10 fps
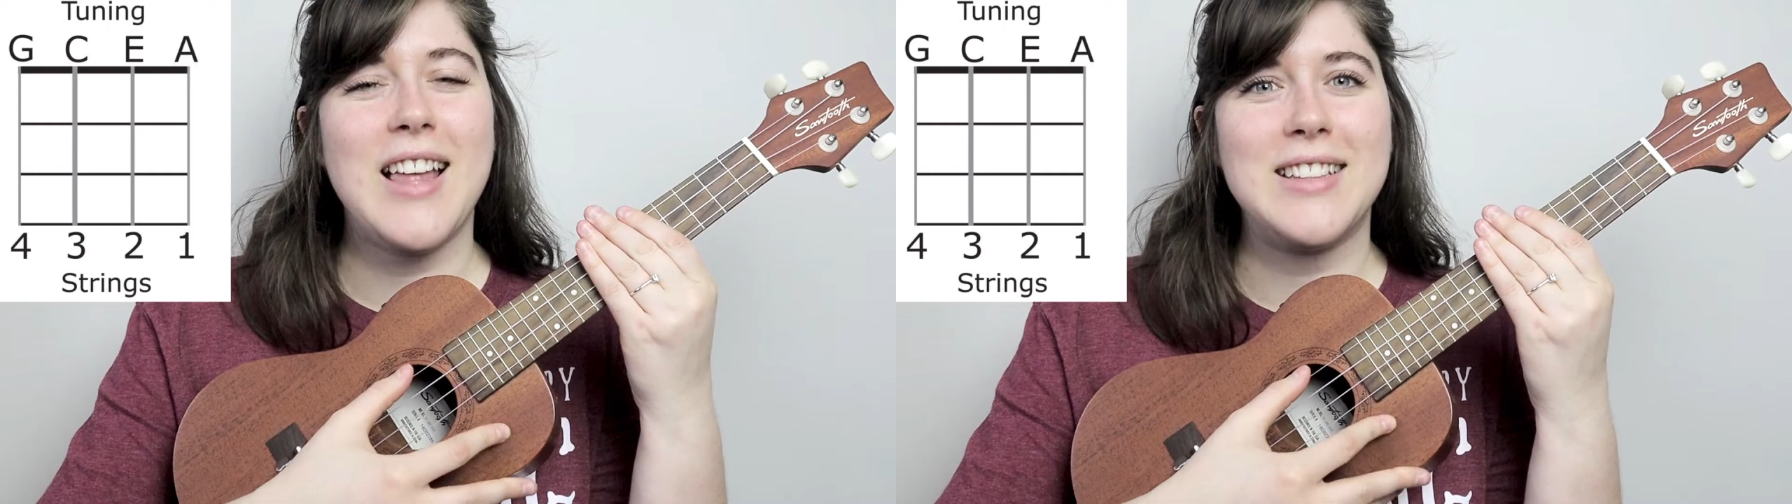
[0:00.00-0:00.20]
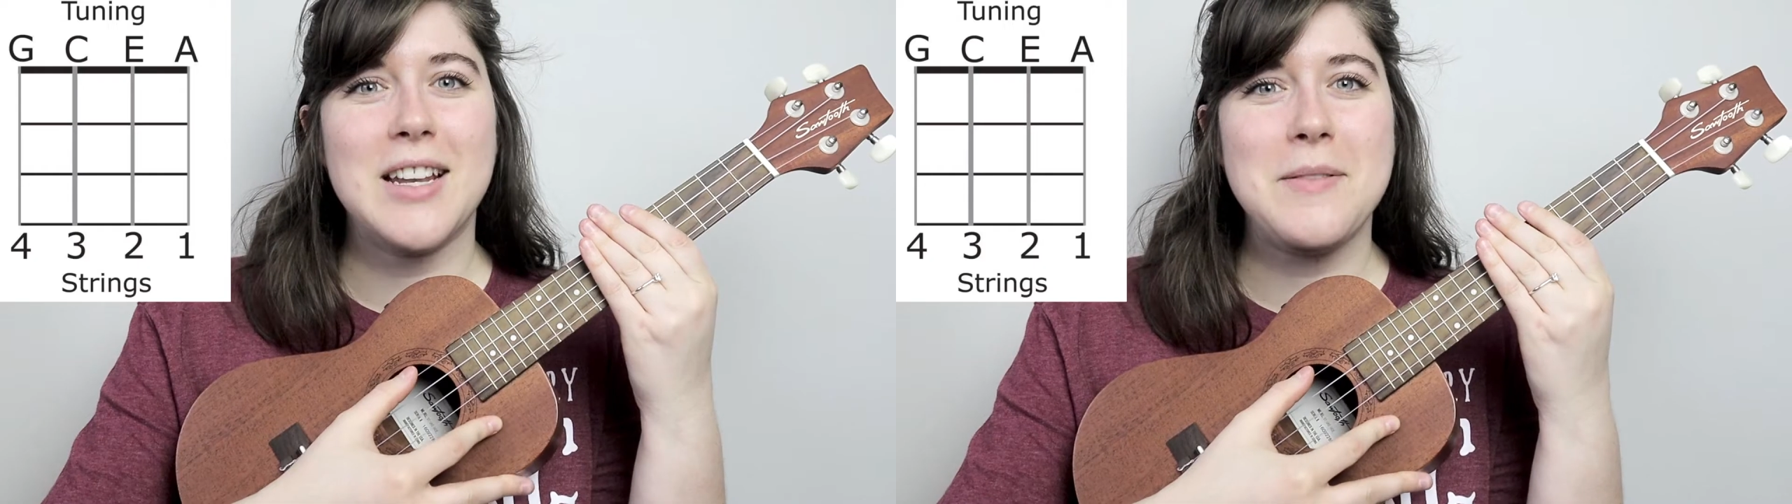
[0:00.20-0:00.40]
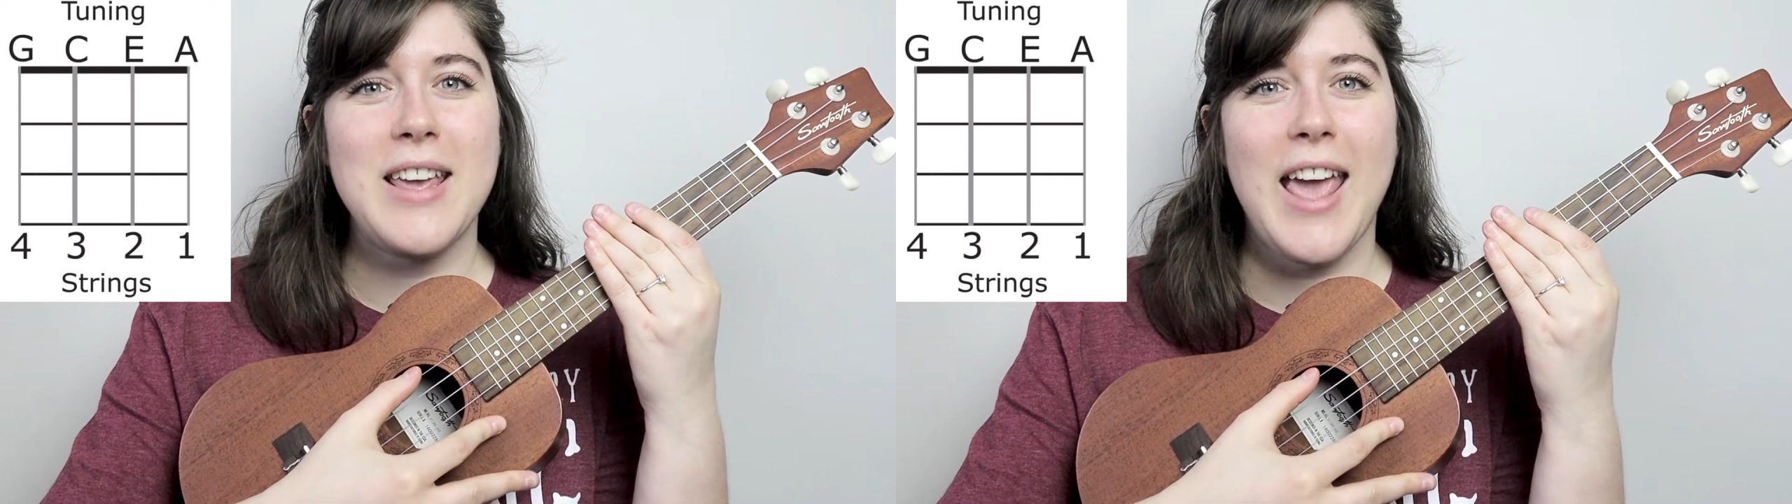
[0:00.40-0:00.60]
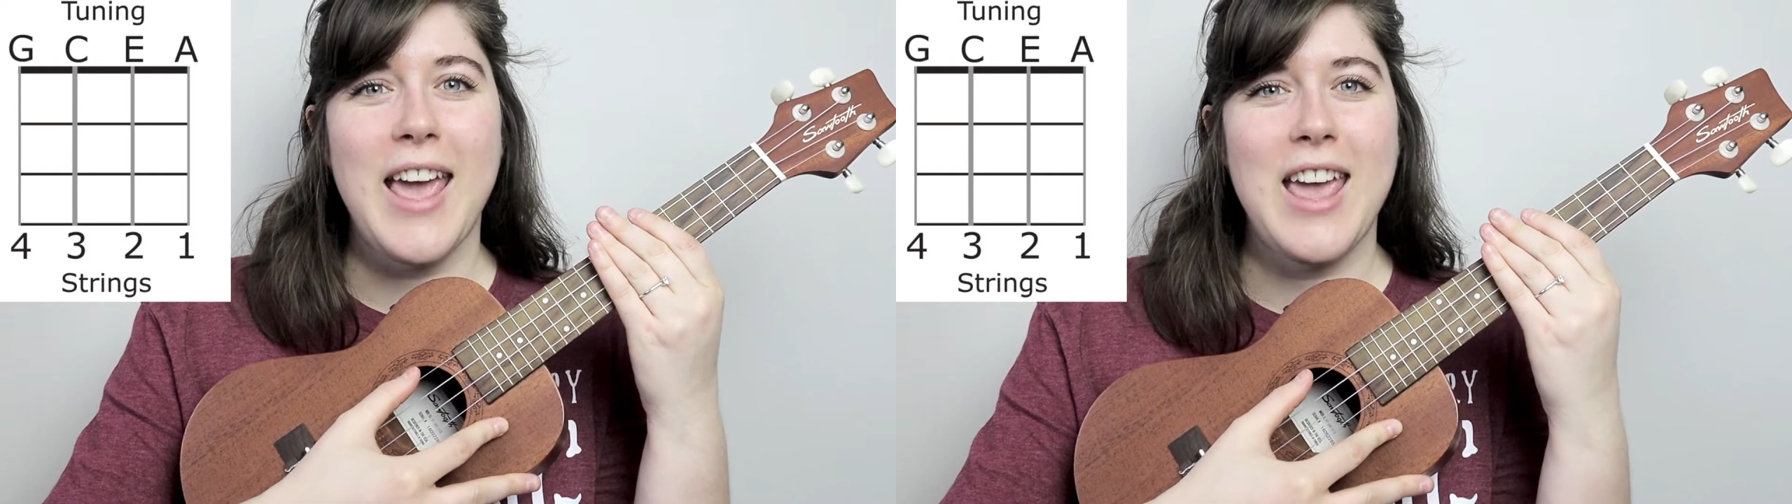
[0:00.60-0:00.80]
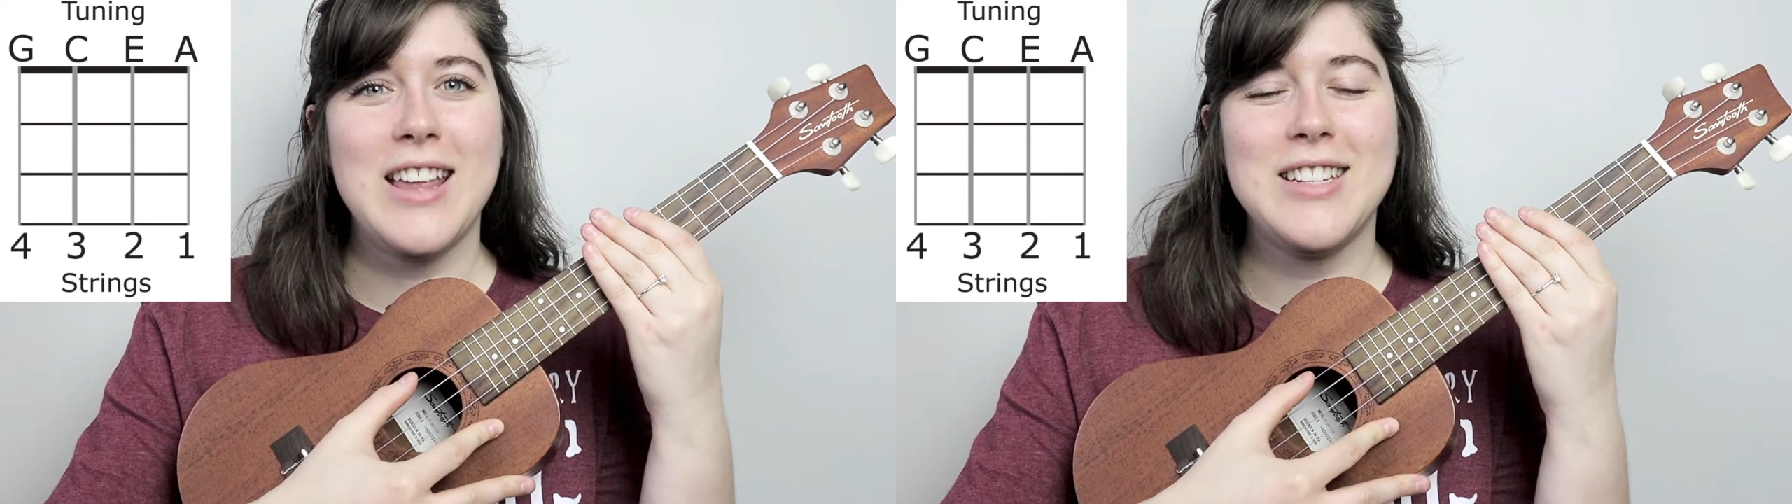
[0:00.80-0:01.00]
That's gonna be
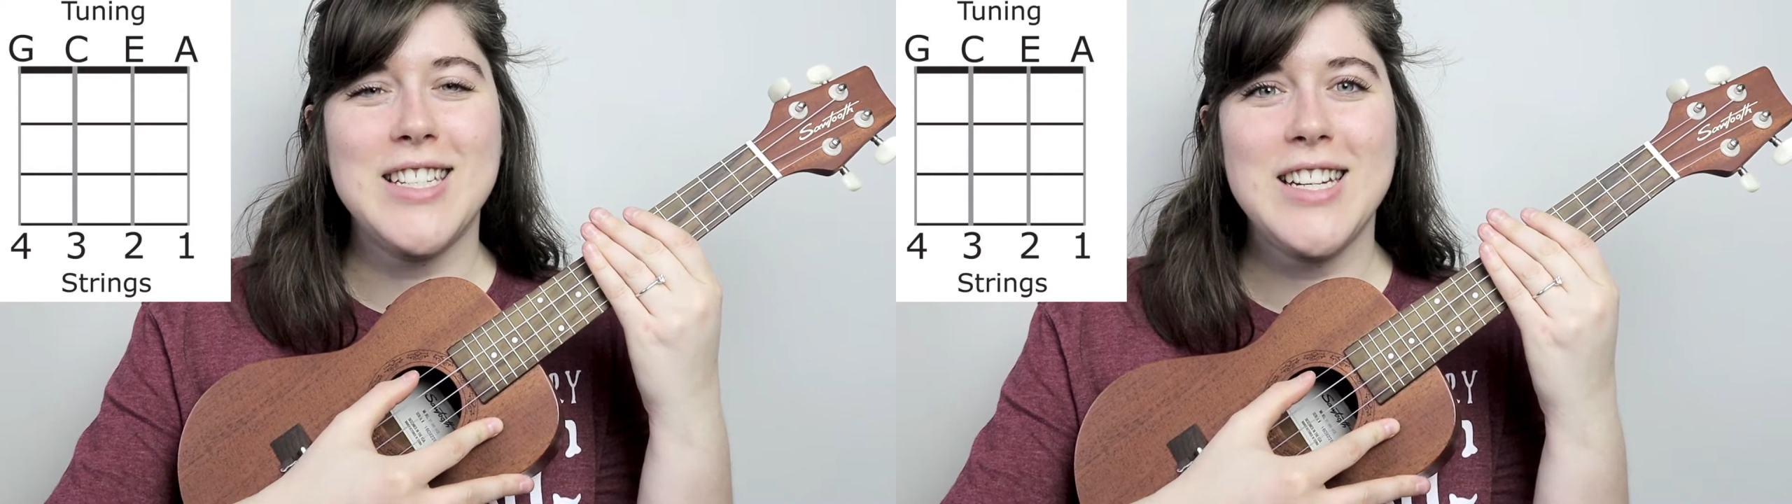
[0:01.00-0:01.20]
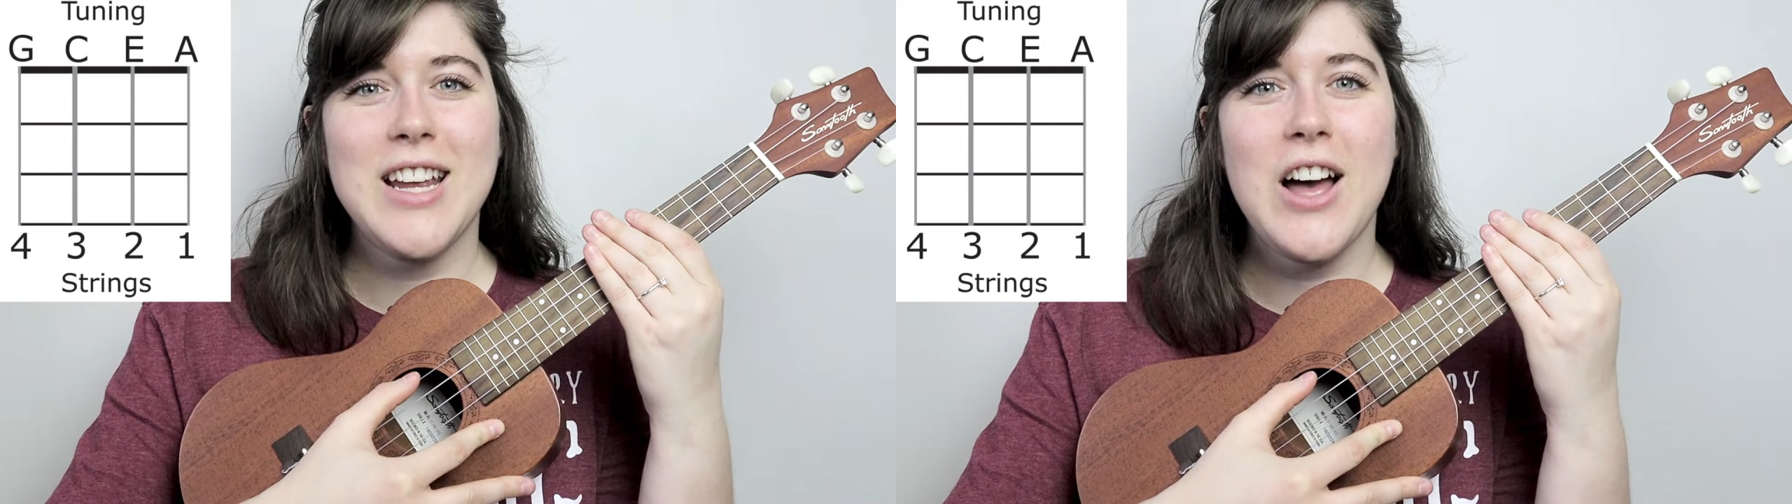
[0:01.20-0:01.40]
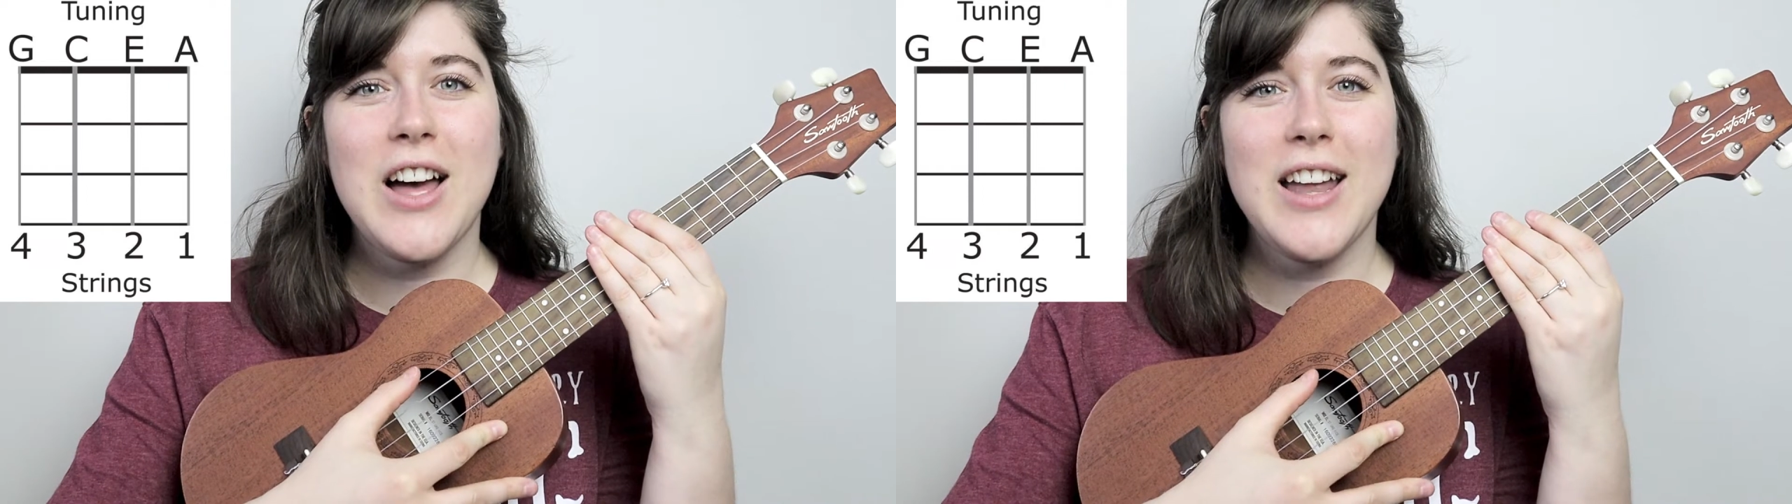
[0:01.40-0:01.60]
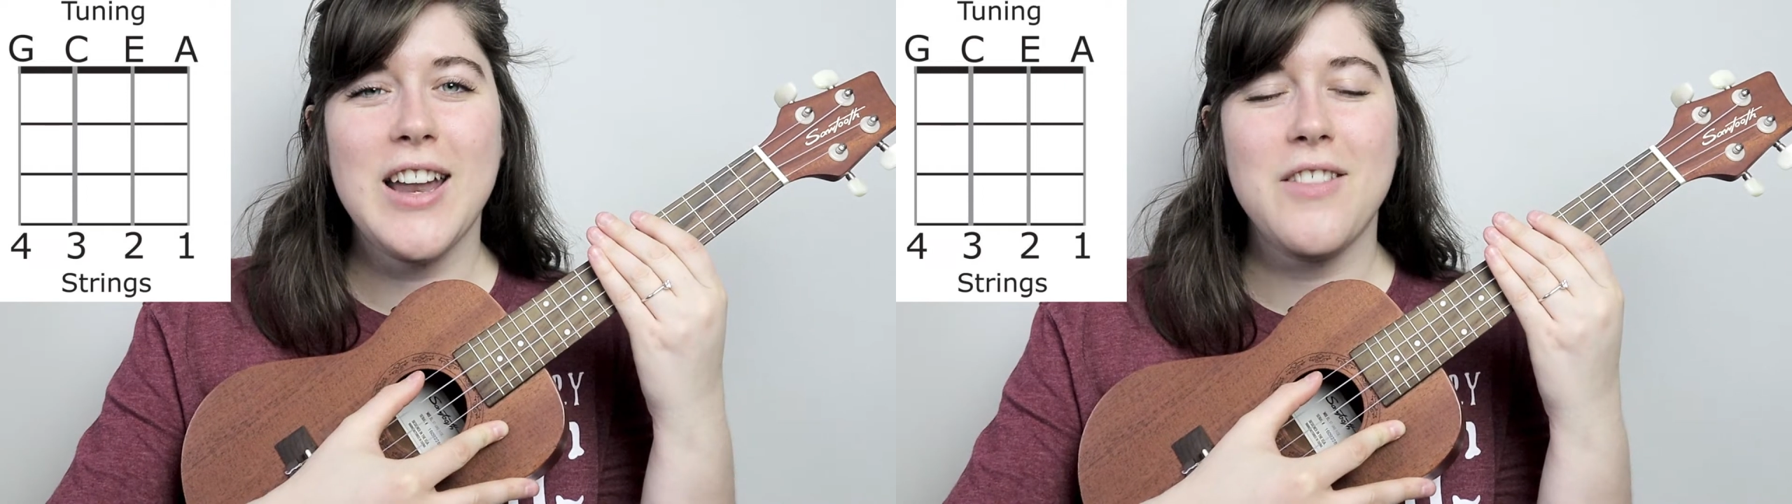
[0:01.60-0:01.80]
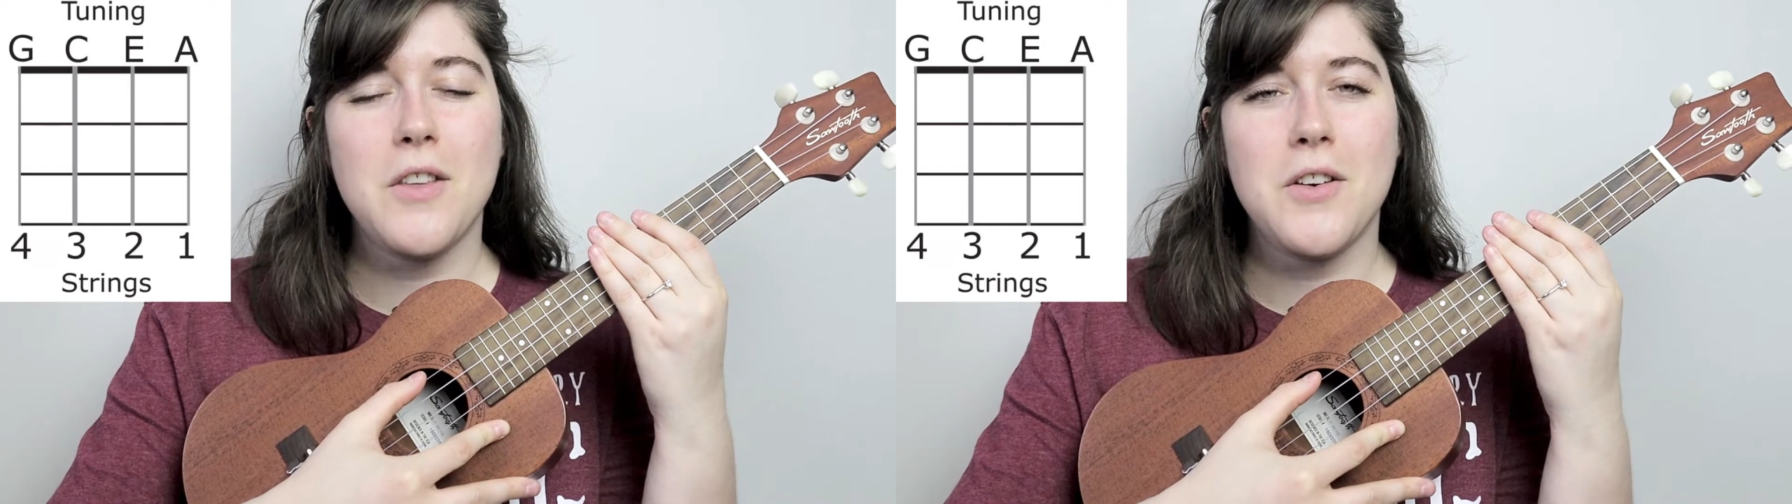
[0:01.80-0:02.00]
a G
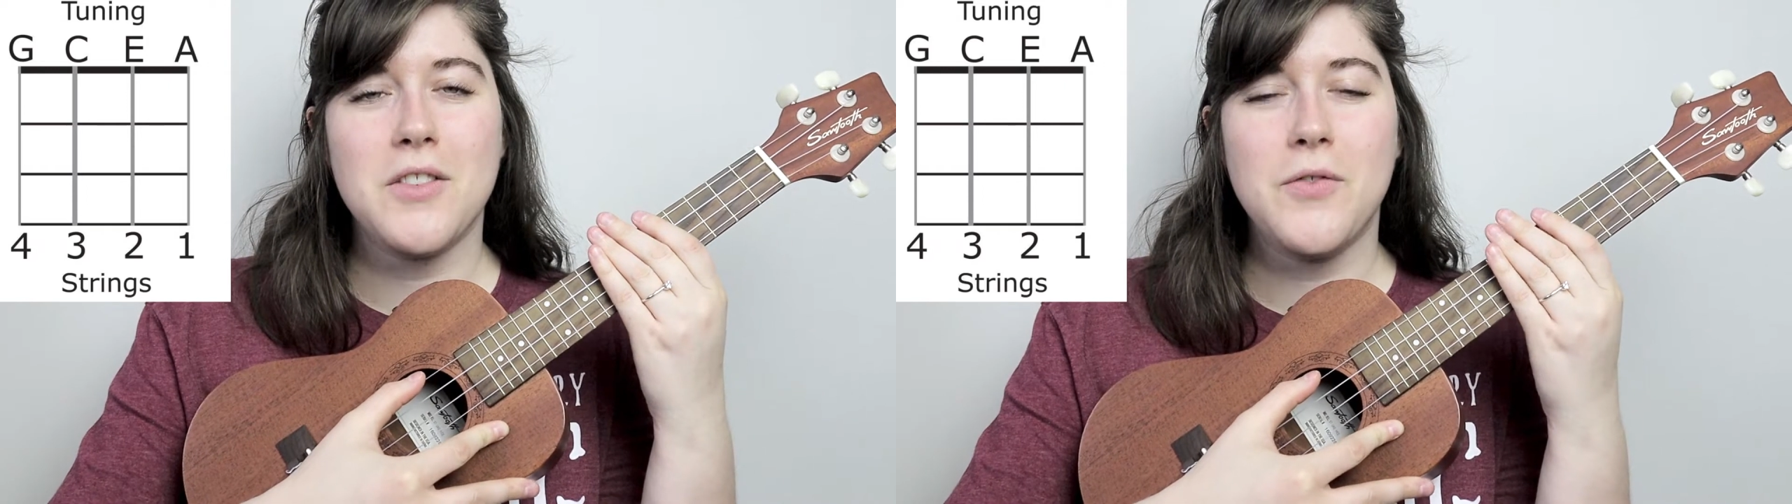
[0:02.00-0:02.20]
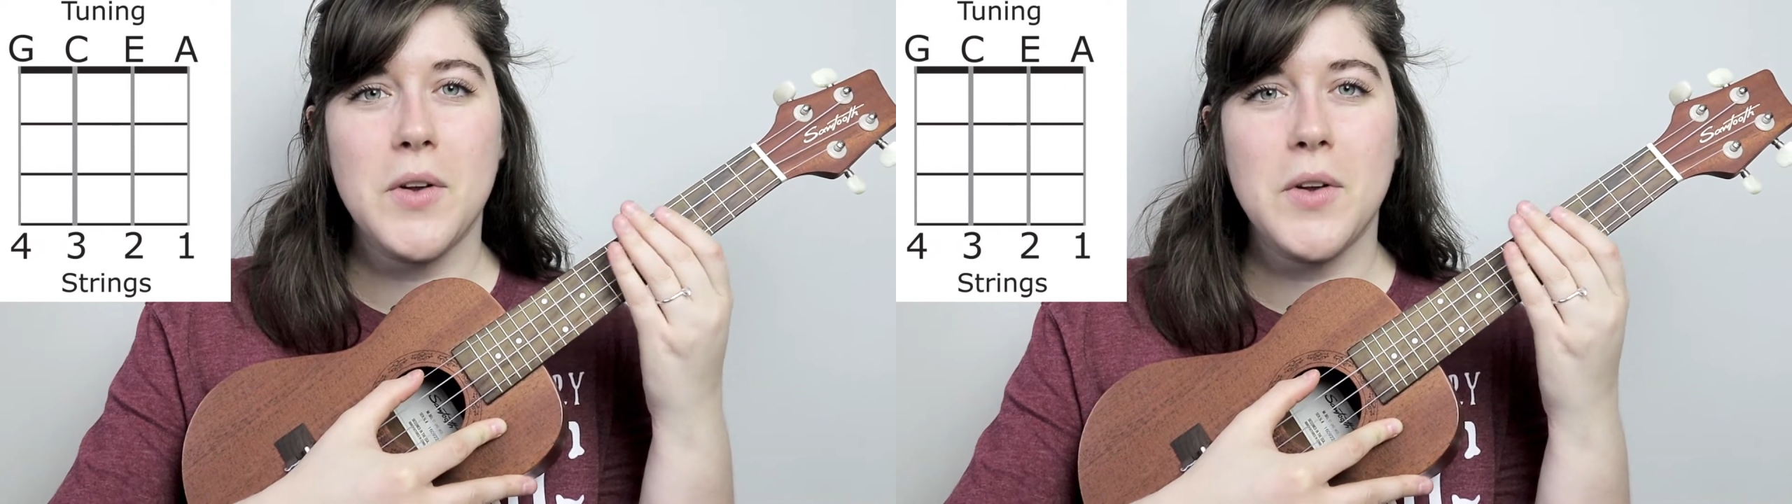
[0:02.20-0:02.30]
on the